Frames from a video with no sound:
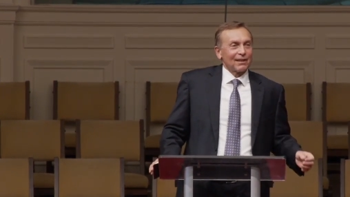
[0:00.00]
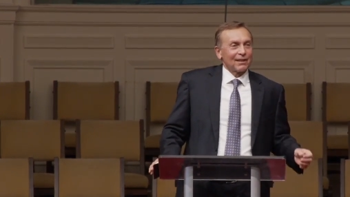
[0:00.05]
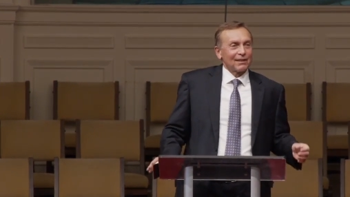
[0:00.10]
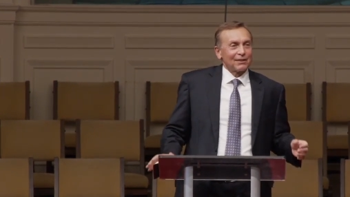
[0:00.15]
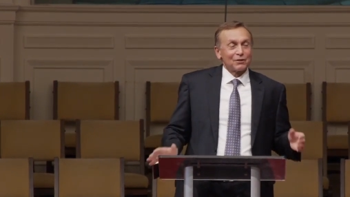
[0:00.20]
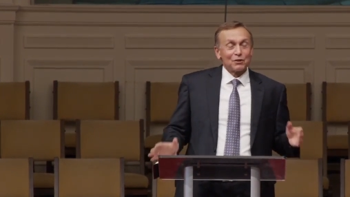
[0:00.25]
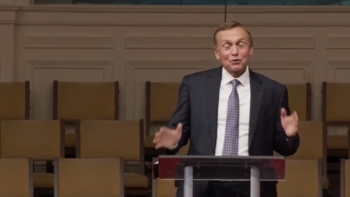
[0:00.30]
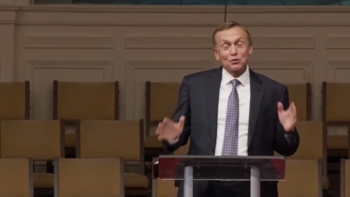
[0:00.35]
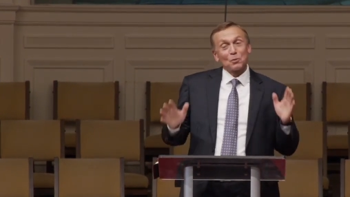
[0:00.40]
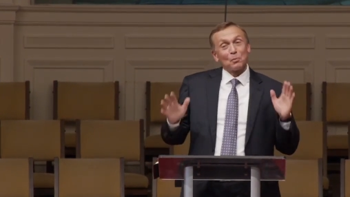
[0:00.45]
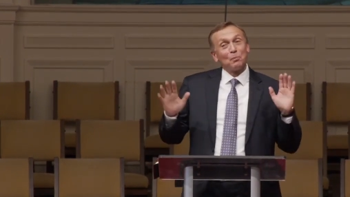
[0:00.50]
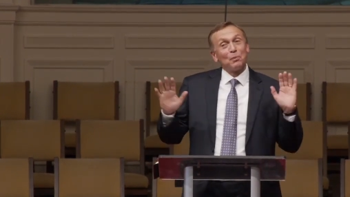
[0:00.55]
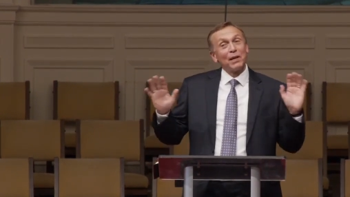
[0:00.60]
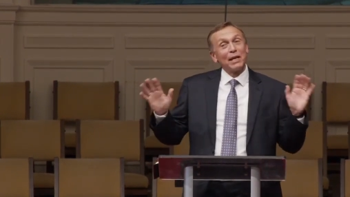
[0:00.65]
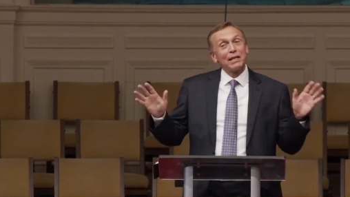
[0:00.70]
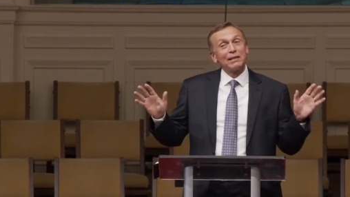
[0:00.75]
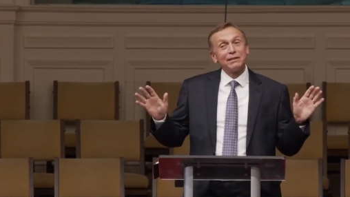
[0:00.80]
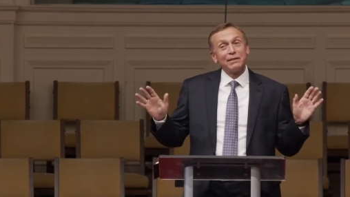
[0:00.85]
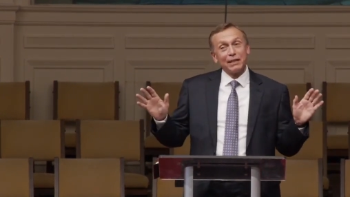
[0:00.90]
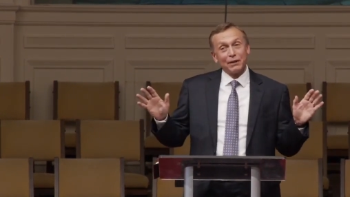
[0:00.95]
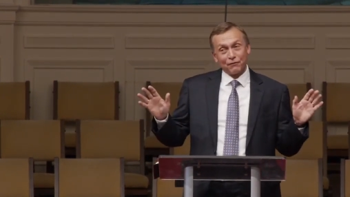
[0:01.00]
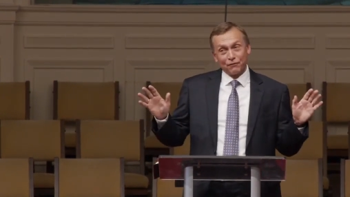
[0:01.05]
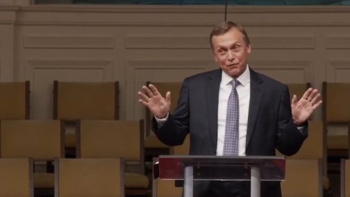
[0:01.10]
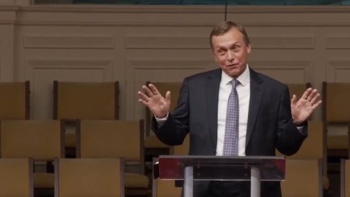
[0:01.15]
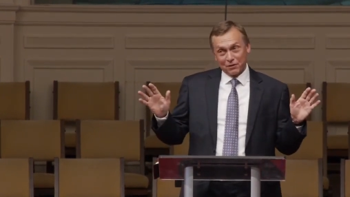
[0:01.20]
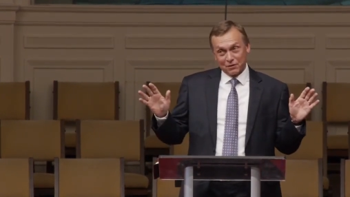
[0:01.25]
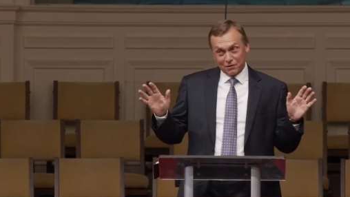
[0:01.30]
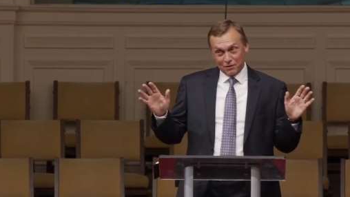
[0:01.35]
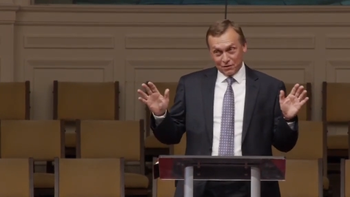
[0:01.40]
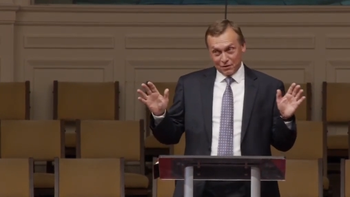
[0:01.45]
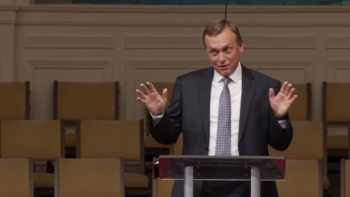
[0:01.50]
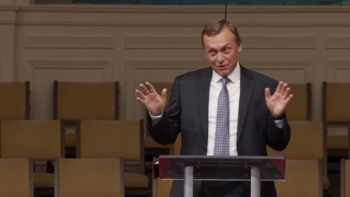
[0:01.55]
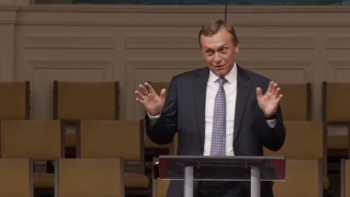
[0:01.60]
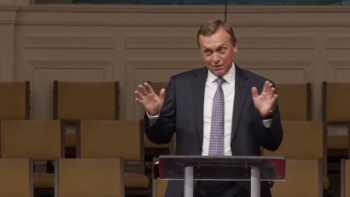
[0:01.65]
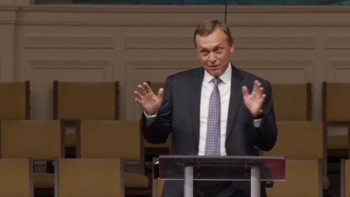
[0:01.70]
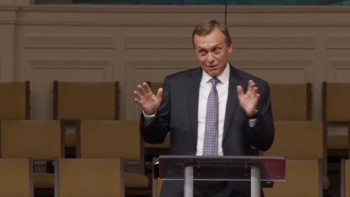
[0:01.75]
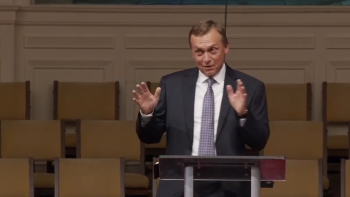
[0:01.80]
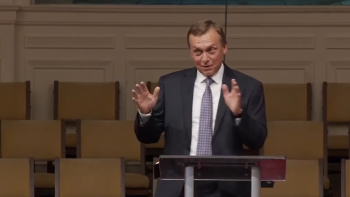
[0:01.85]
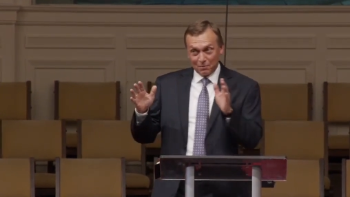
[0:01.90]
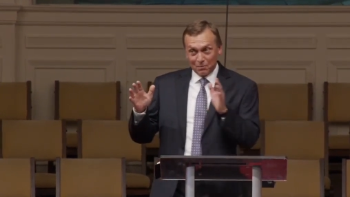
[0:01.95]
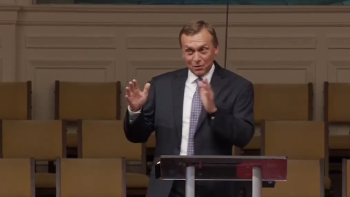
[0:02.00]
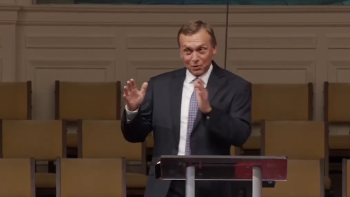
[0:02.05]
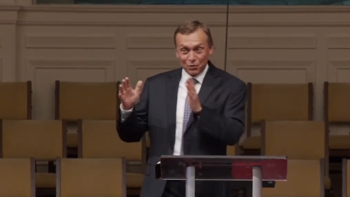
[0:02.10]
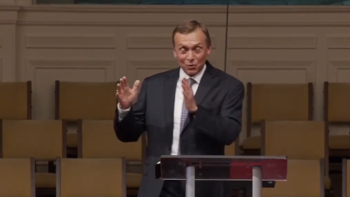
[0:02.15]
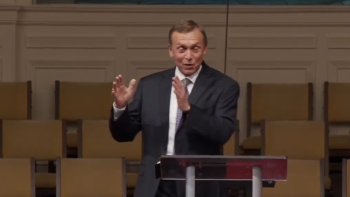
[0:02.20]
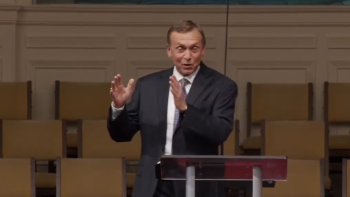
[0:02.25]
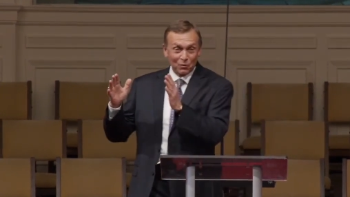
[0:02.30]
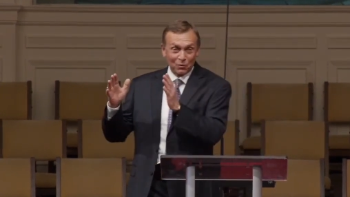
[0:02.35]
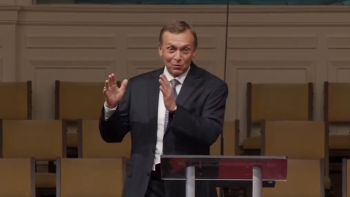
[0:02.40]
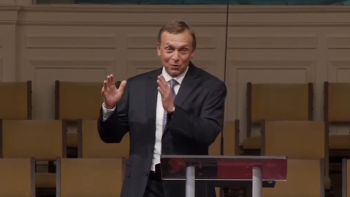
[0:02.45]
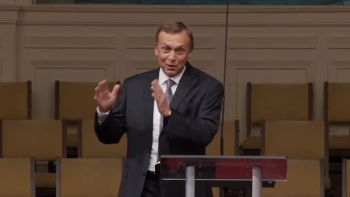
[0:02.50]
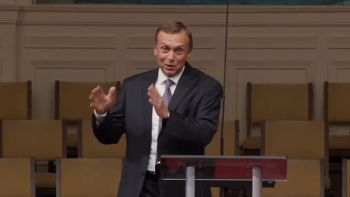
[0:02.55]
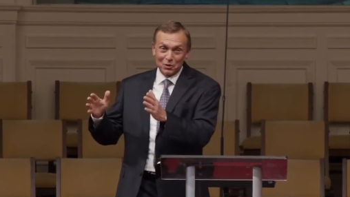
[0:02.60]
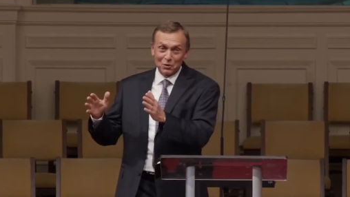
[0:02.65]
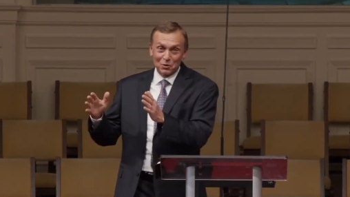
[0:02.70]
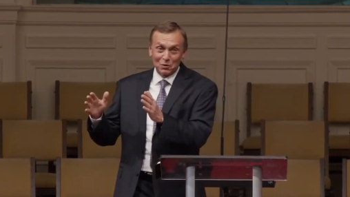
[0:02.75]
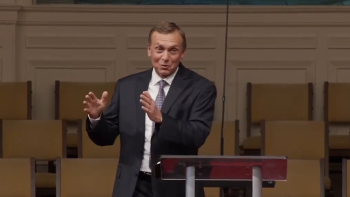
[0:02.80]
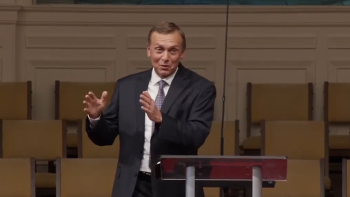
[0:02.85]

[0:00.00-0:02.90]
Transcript: there's a big difference between a real